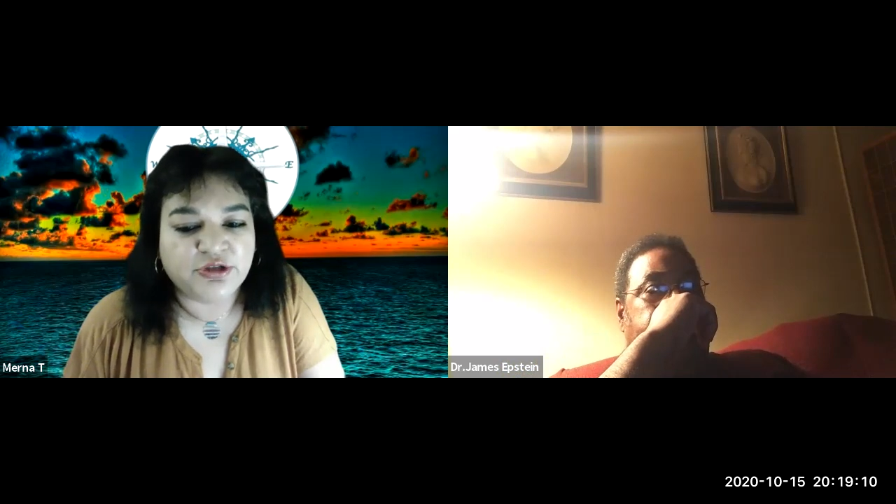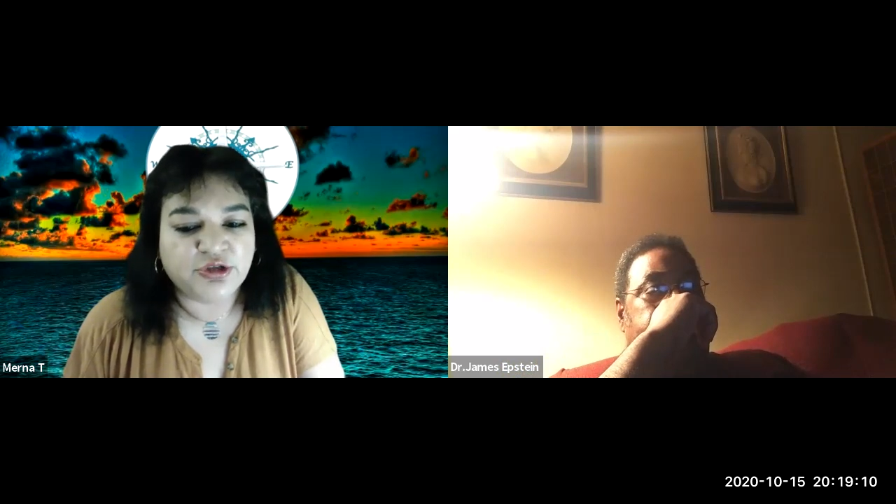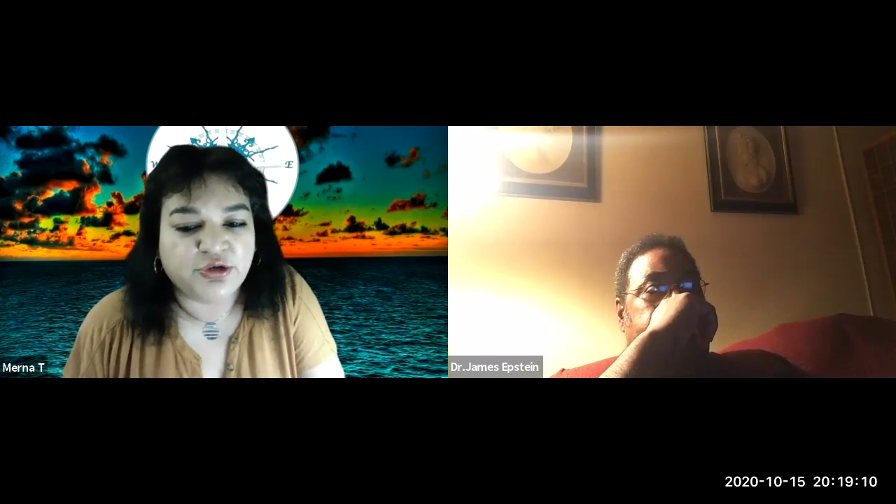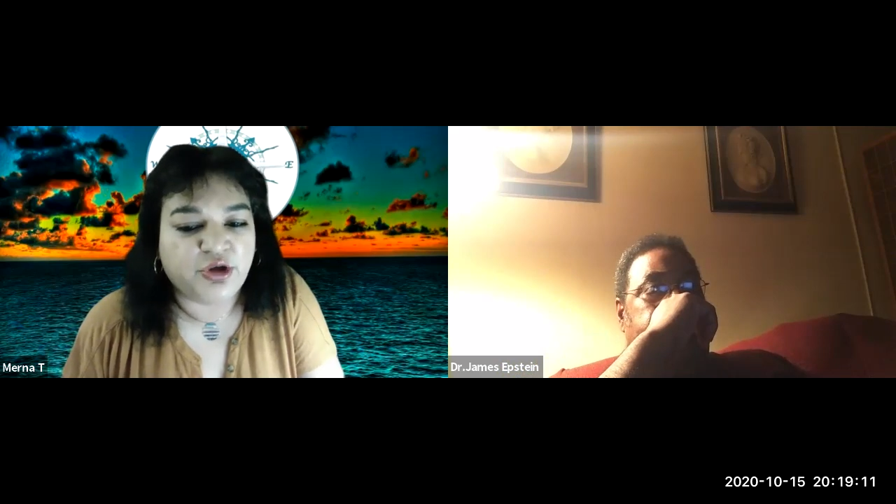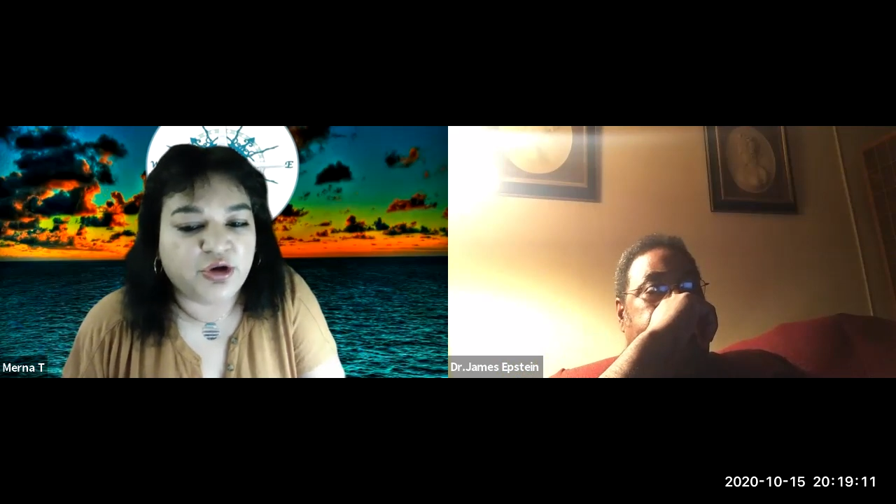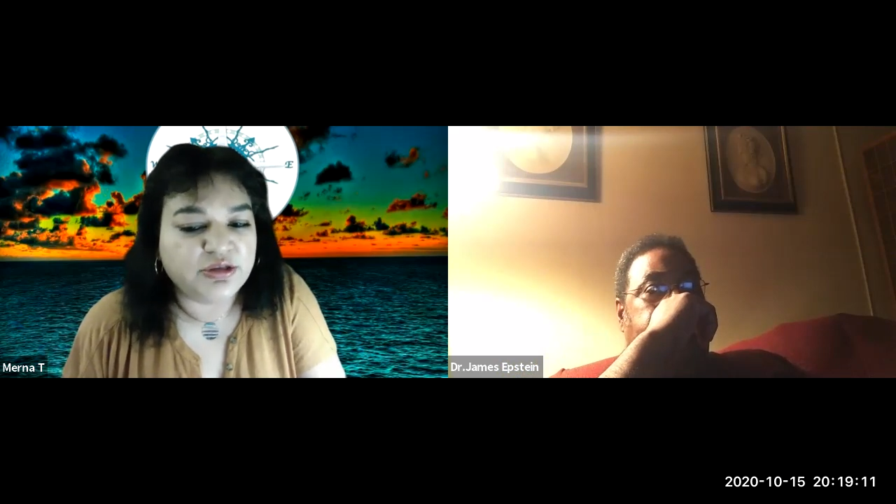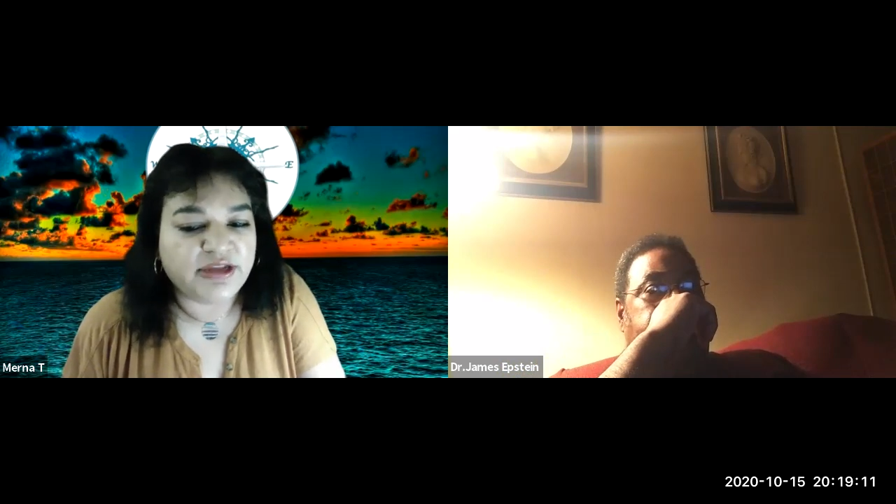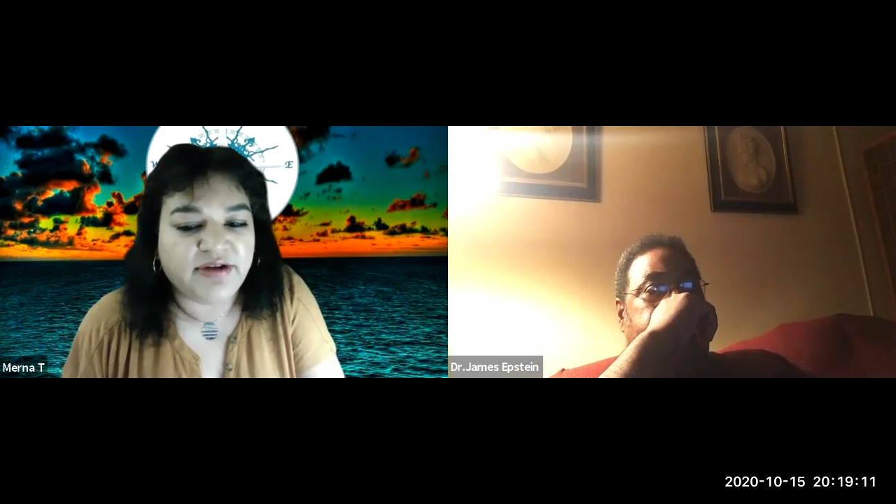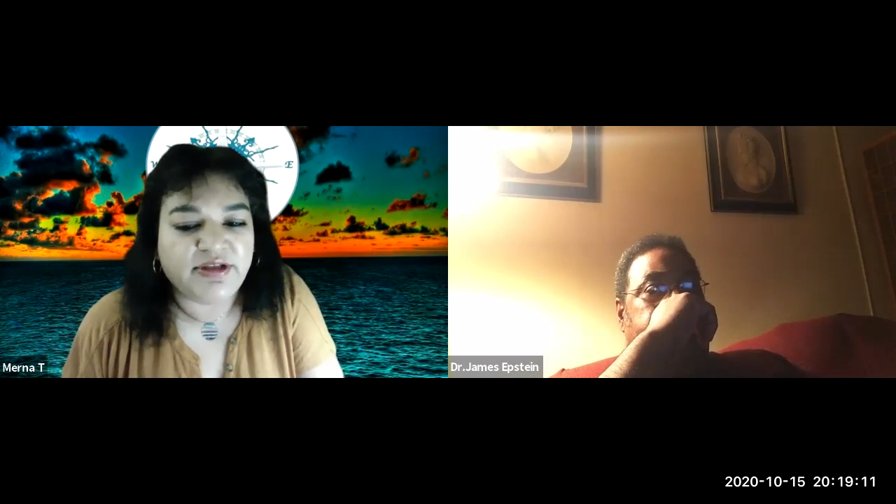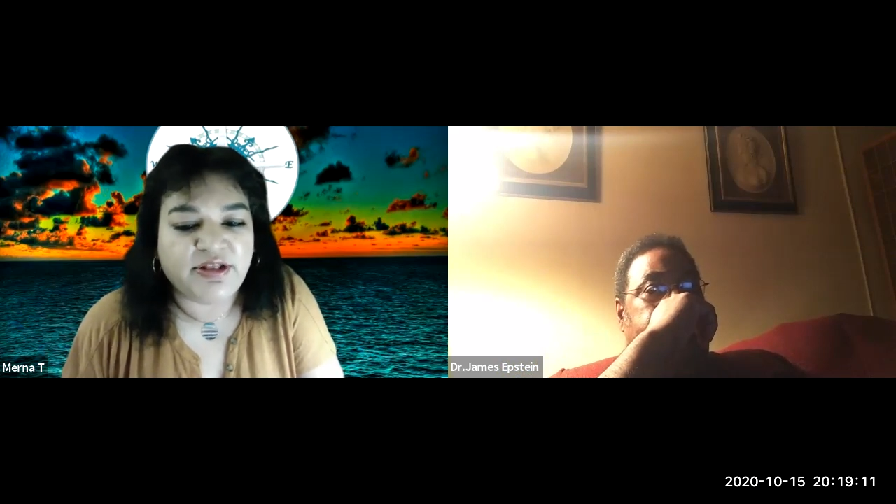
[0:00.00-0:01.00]
So no
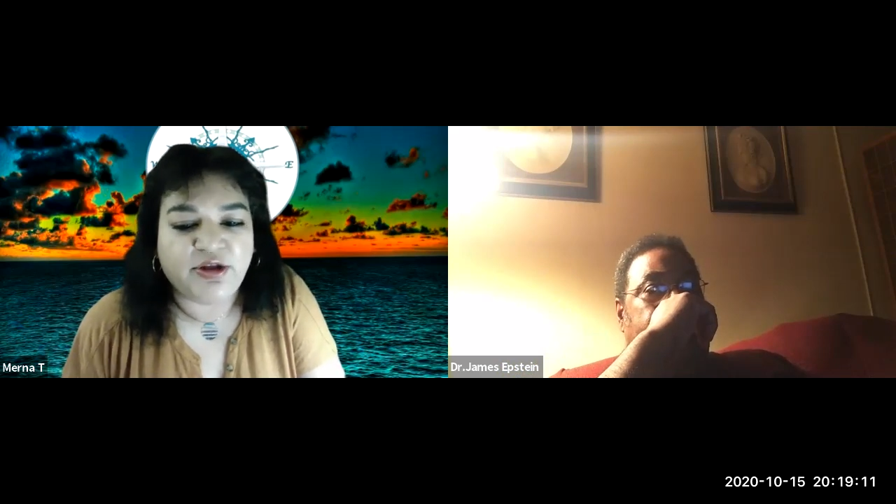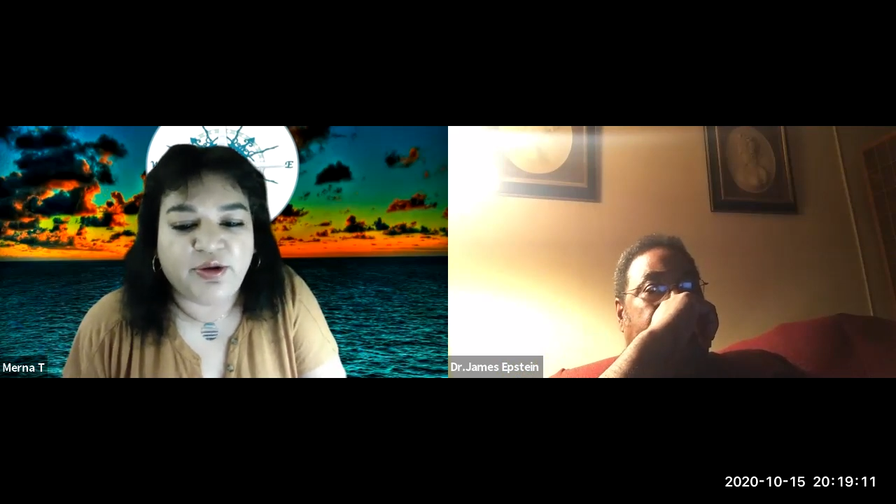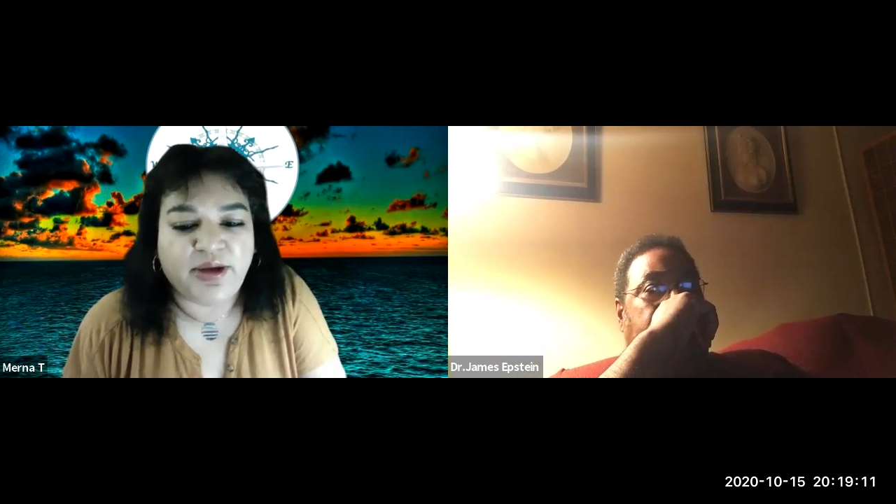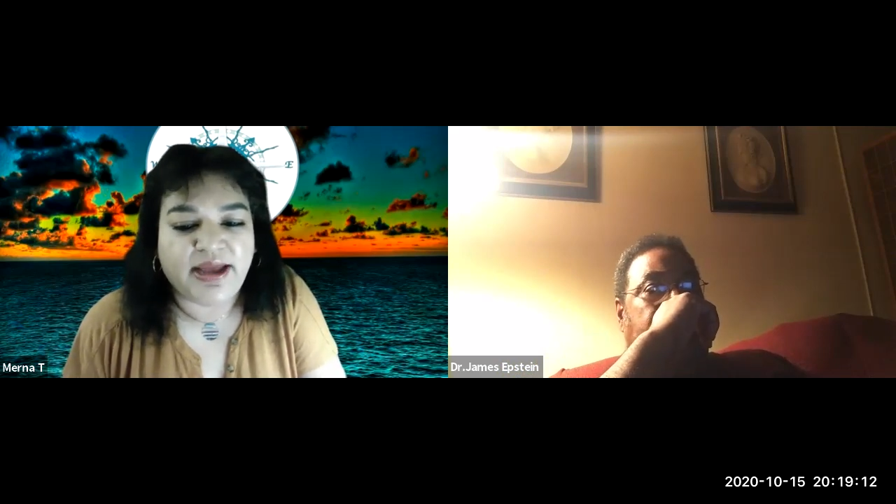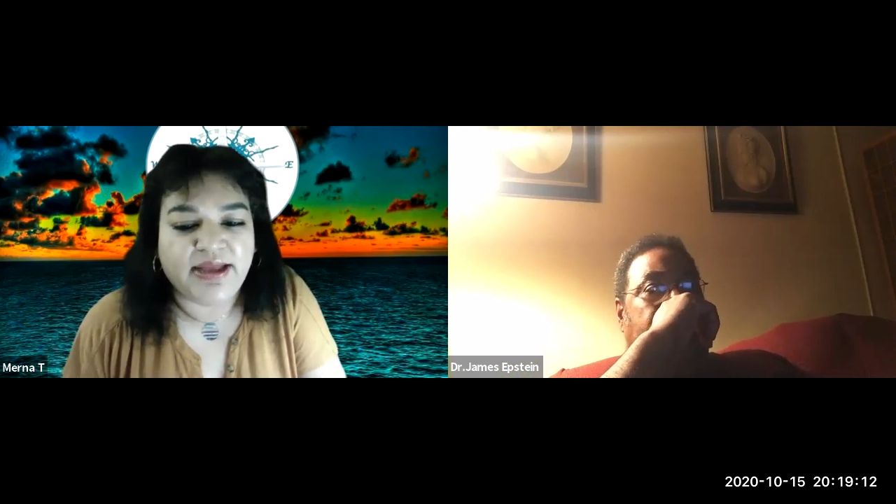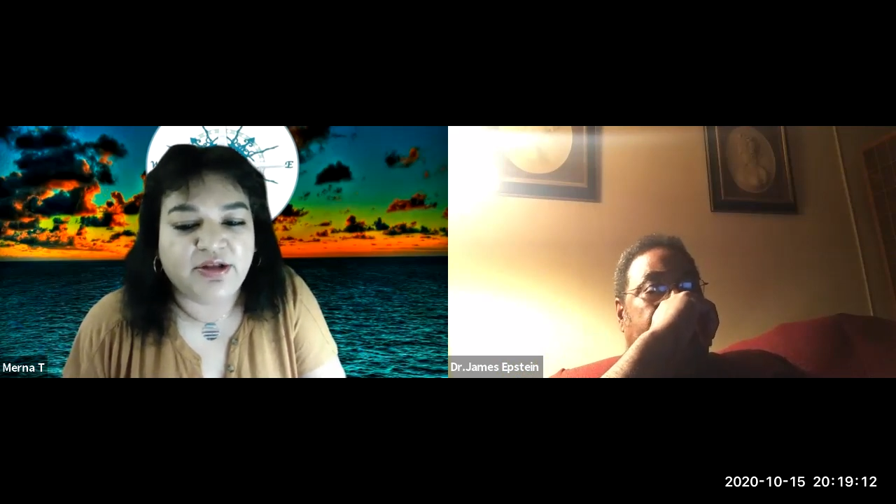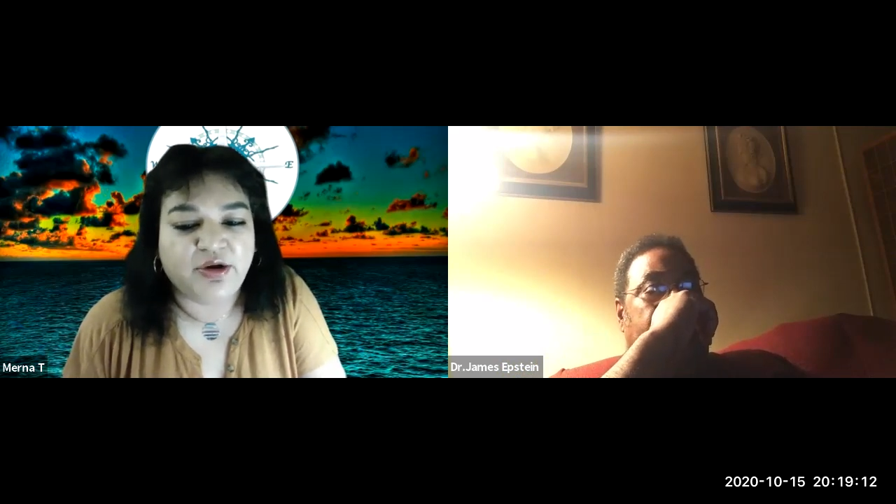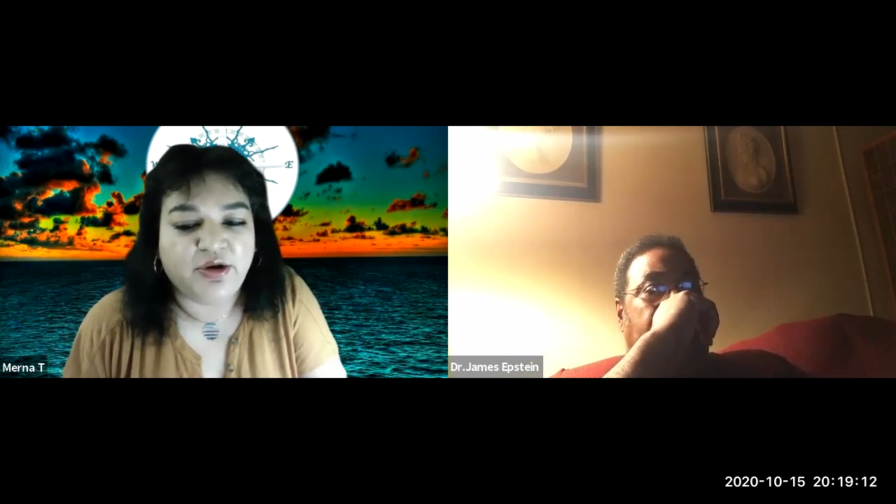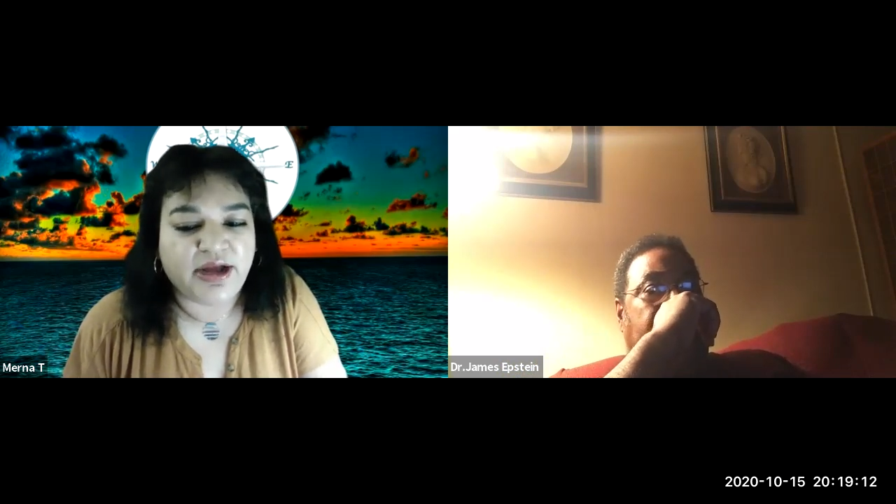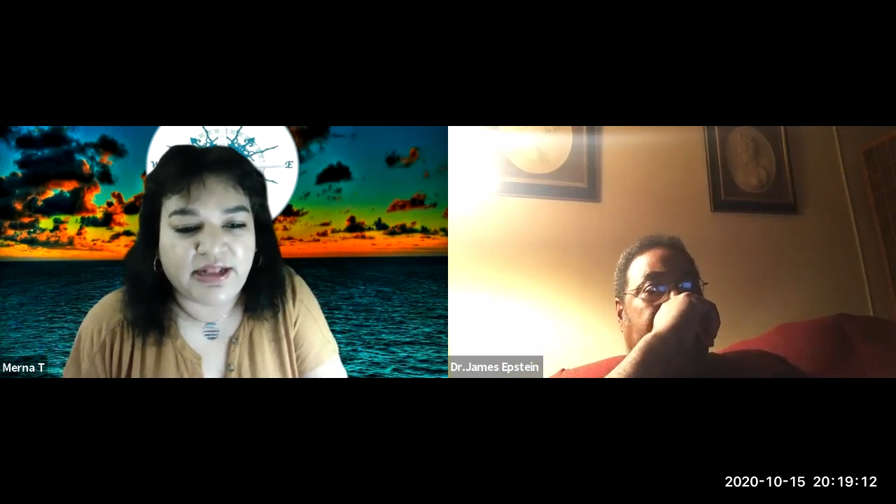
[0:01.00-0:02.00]
dairy, no egg,
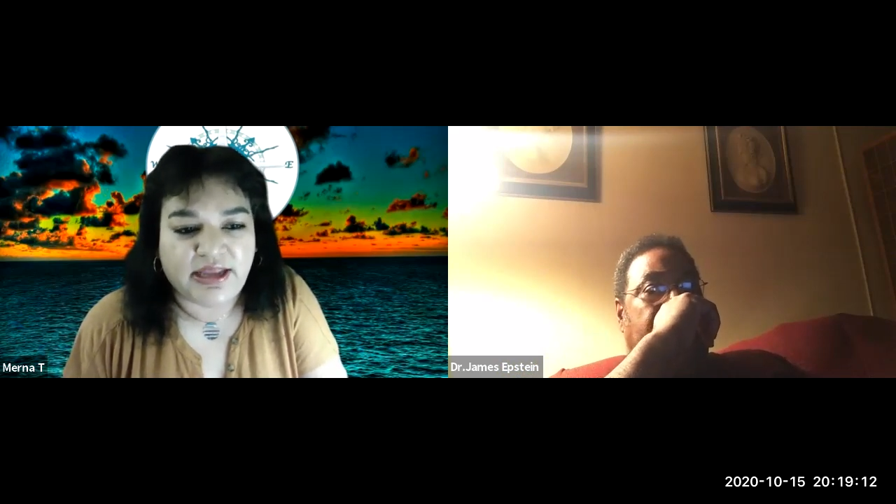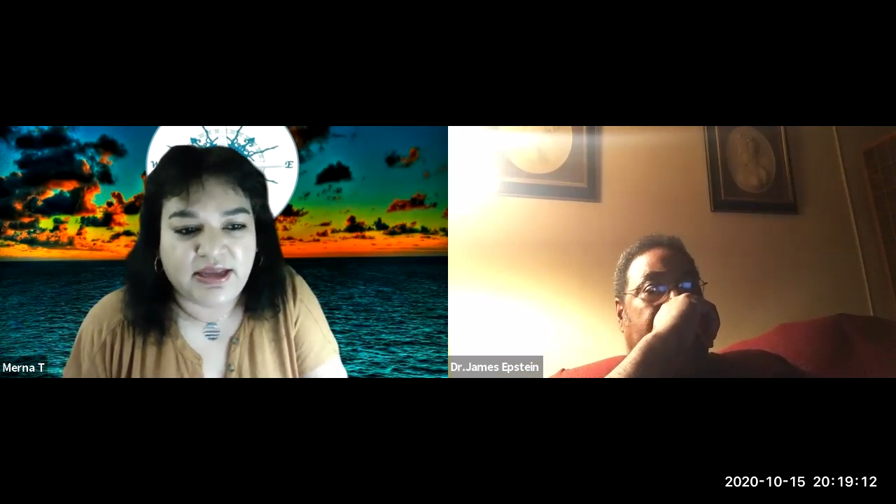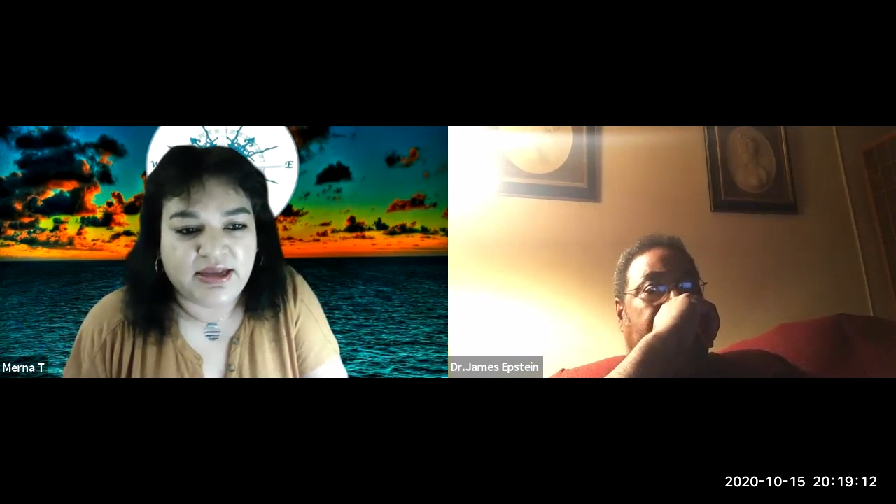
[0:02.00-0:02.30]
no honey,